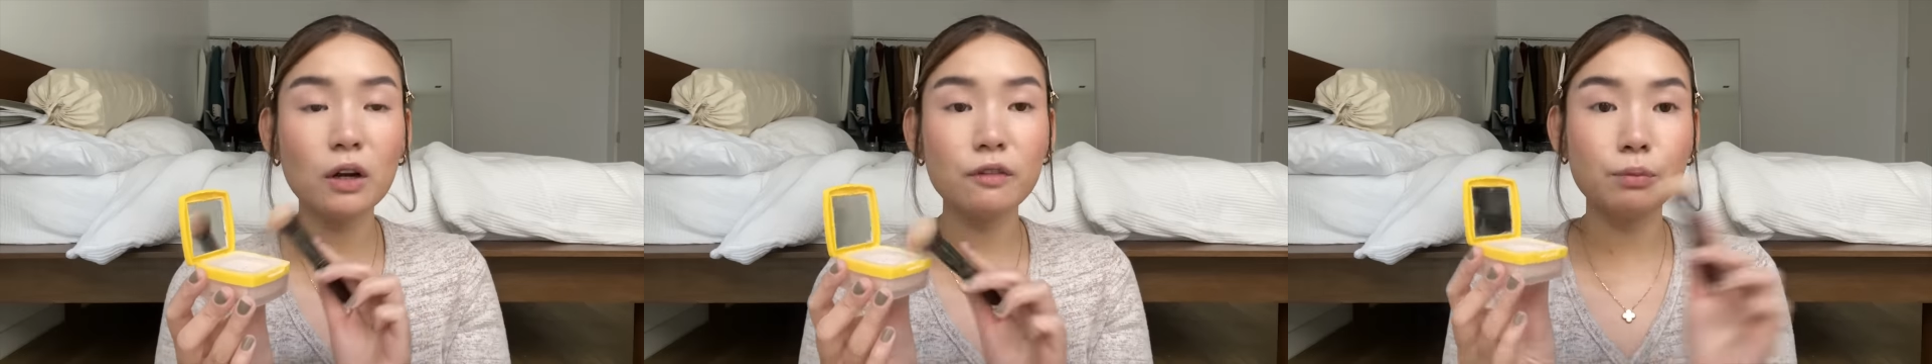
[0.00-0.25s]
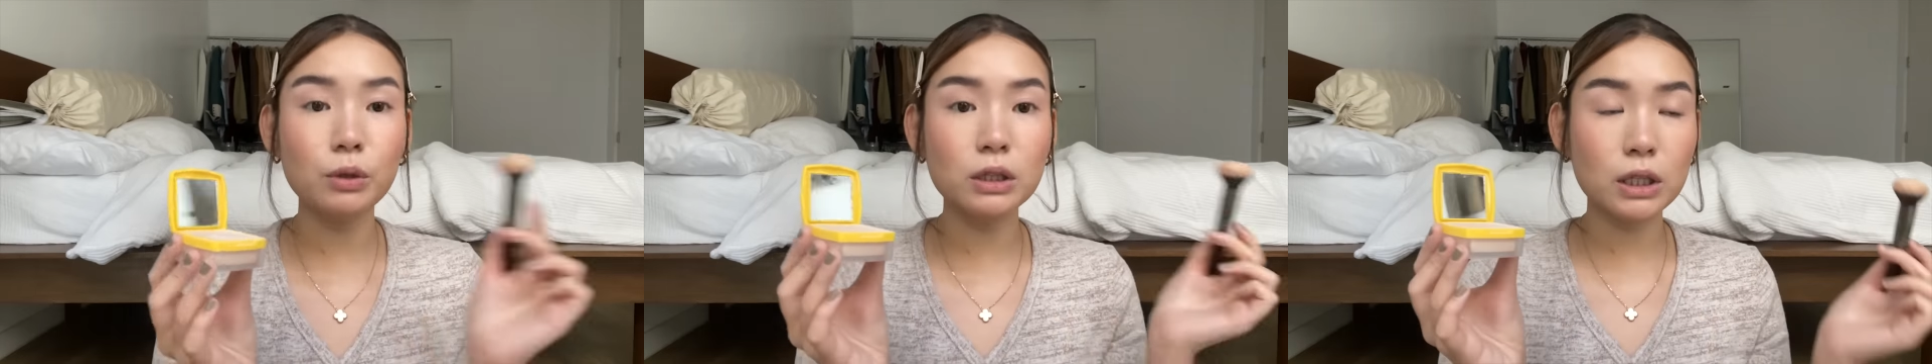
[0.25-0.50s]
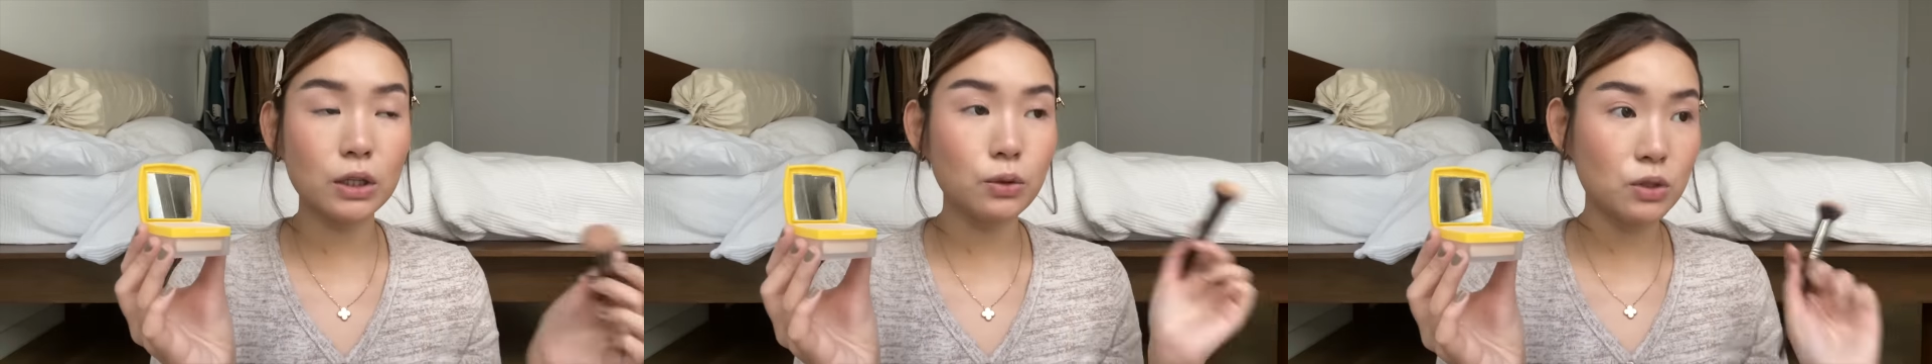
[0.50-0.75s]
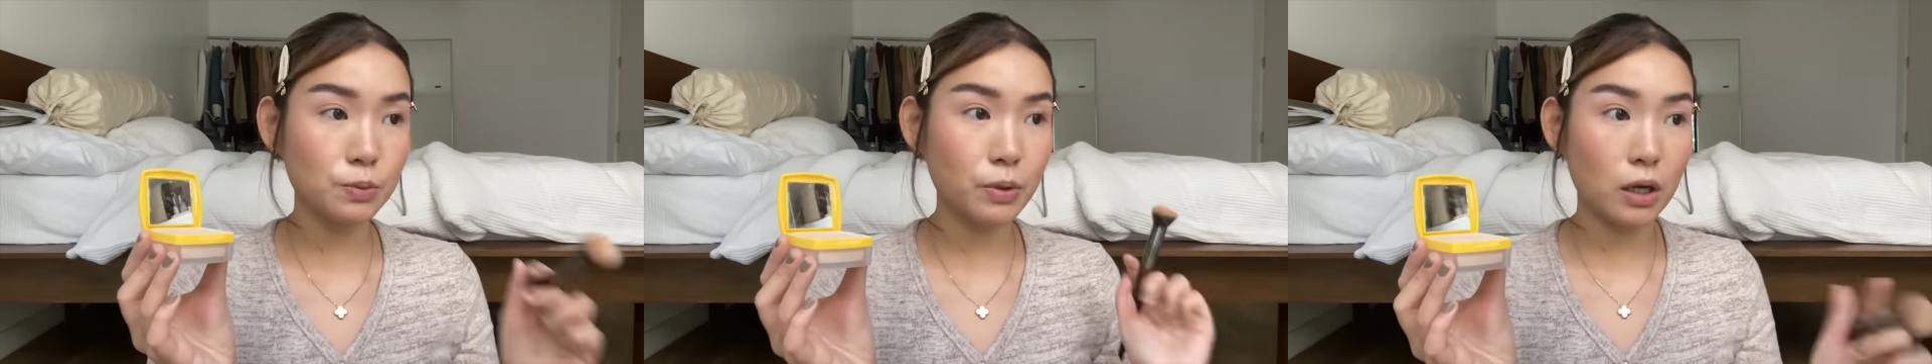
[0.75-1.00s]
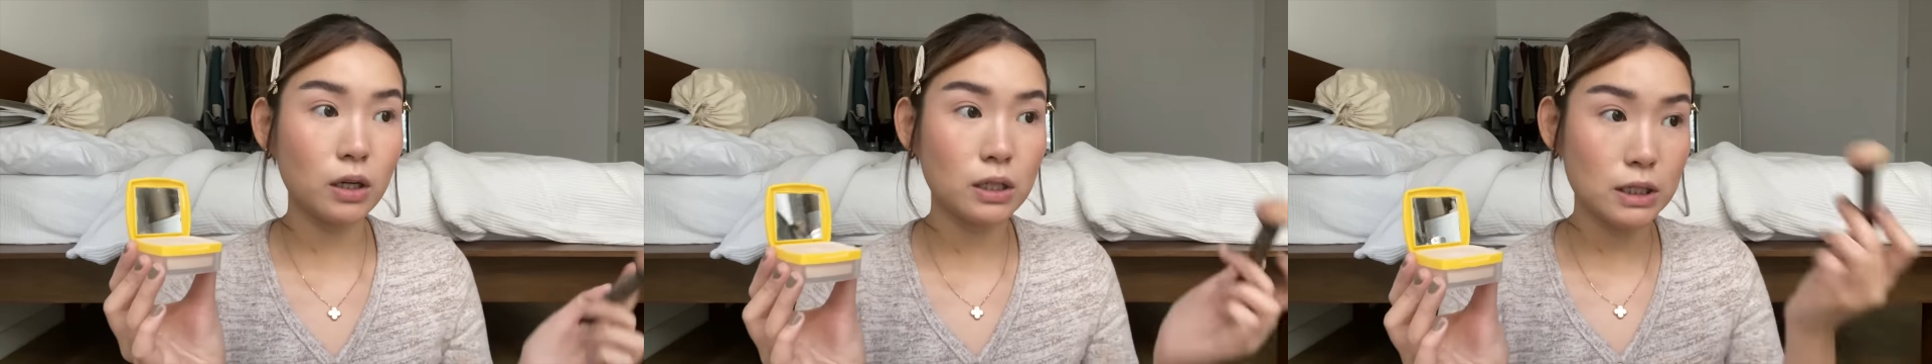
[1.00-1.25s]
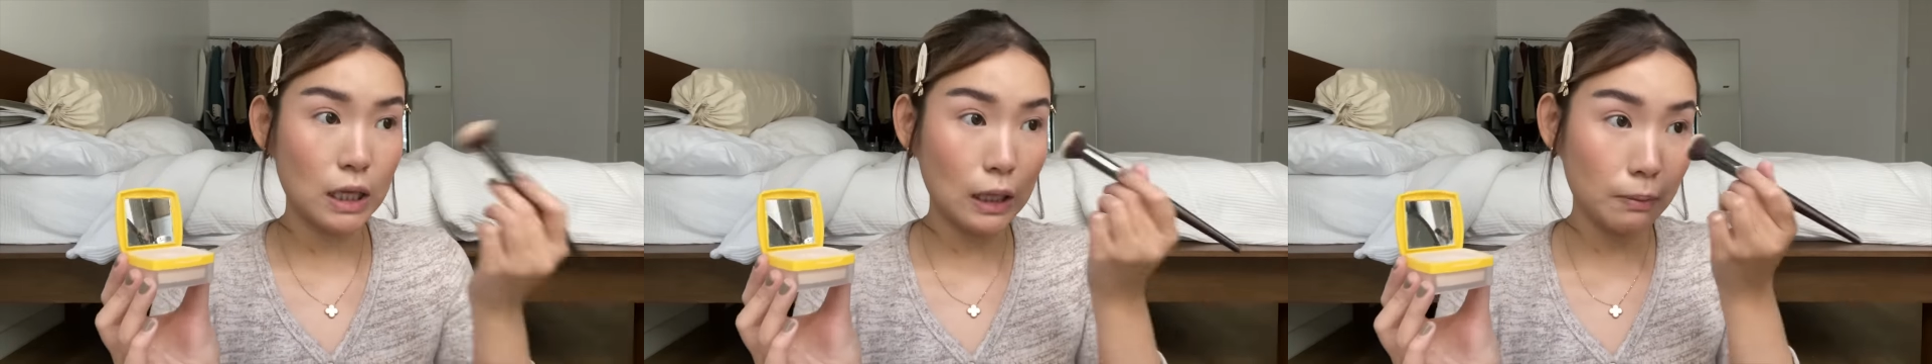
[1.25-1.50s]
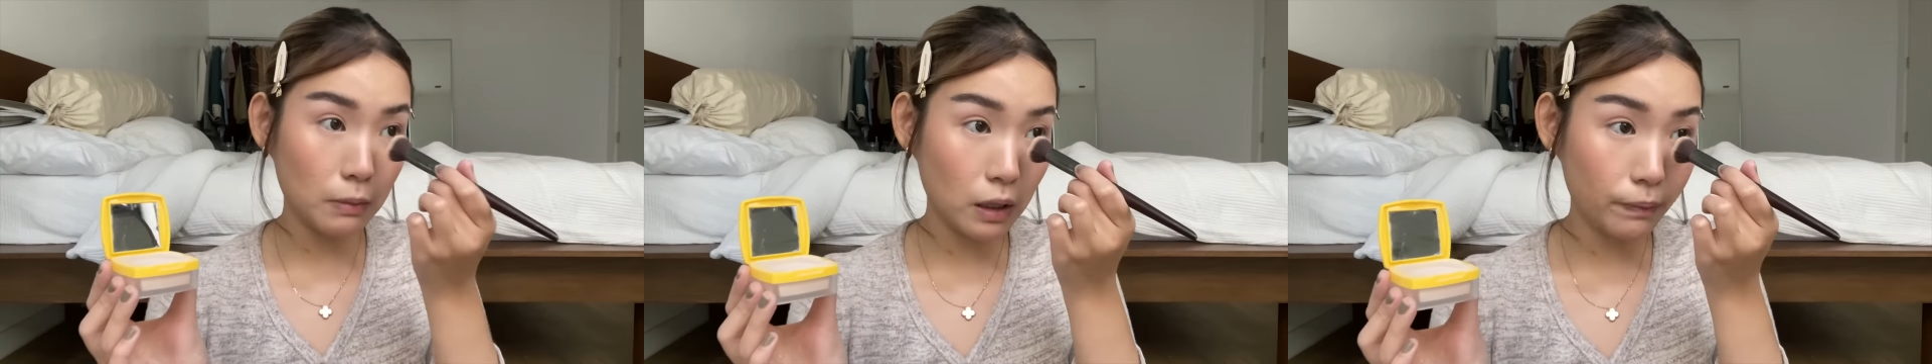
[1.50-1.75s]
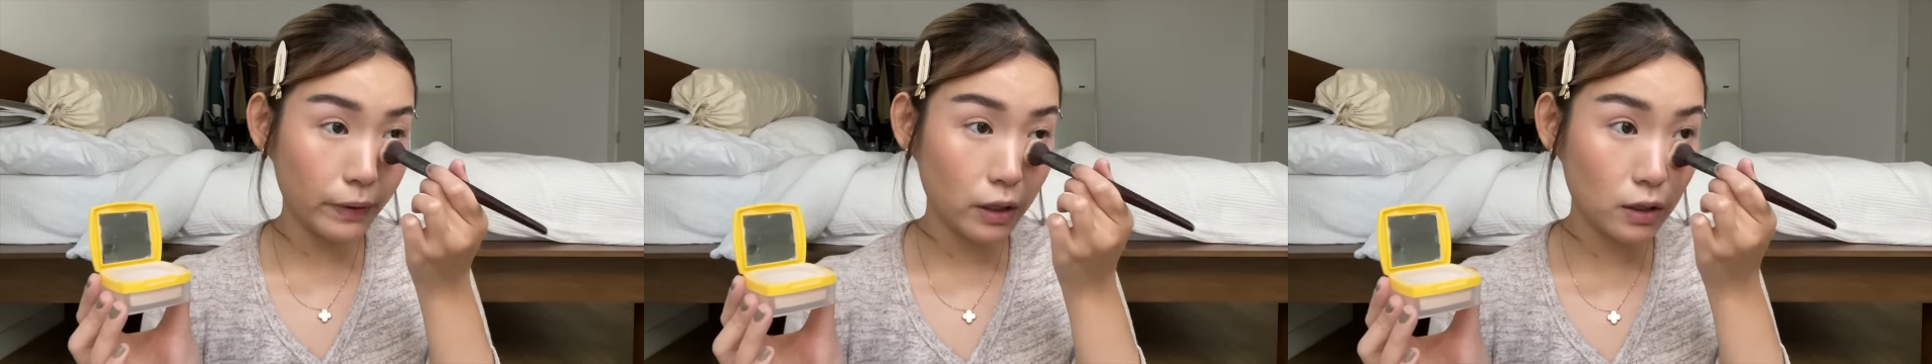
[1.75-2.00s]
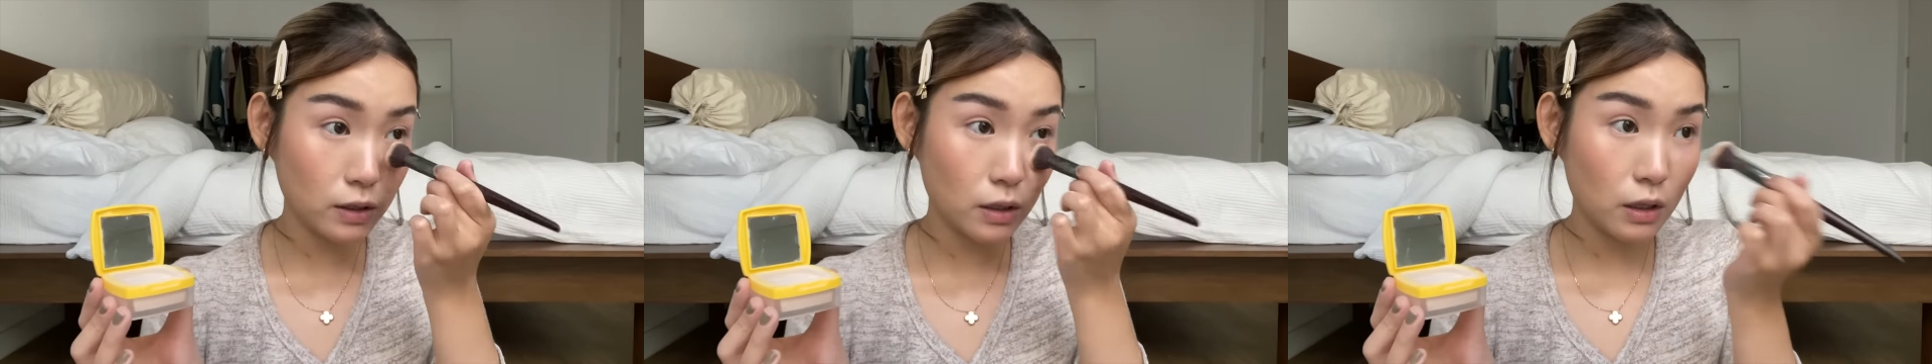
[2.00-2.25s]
love multi-use products like me because